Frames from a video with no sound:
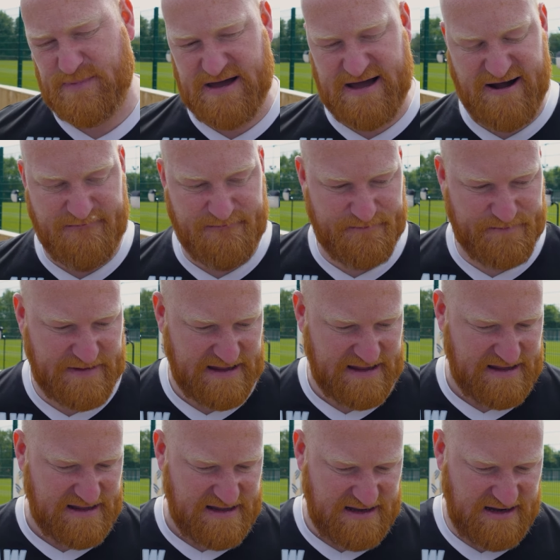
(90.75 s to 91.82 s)

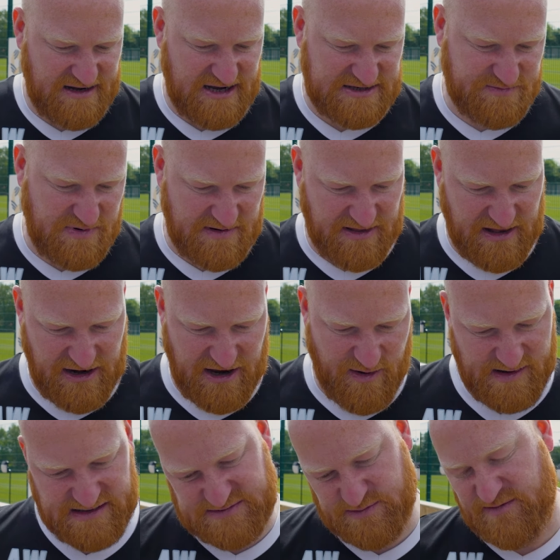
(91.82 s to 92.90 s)
You know, it's probably the
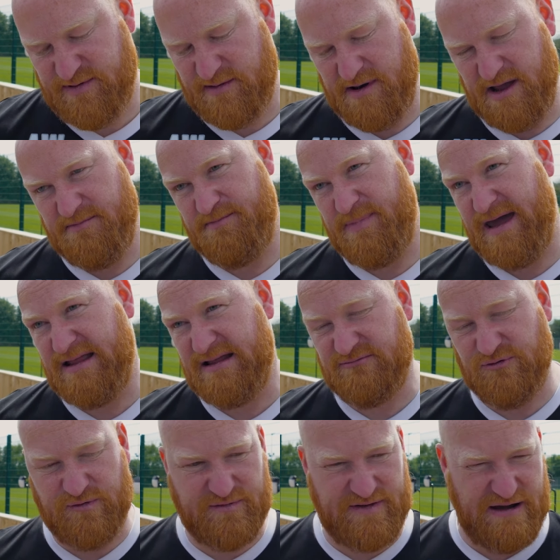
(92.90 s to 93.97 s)
lowest we've probably been
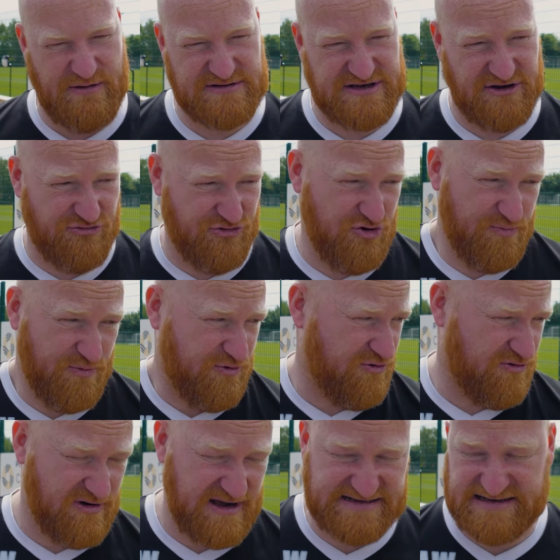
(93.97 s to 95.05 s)
or felt as a group
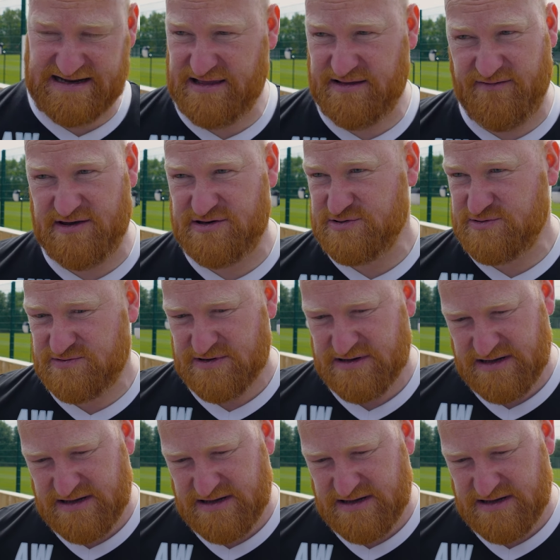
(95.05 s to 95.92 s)
or as an individual.